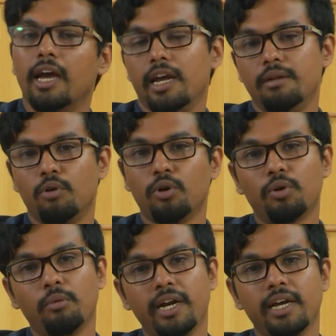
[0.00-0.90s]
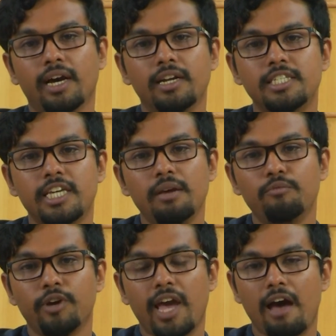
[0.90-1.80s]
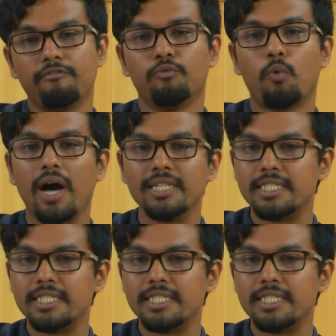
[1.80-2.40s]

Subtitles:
In monochromatic color scheme we have one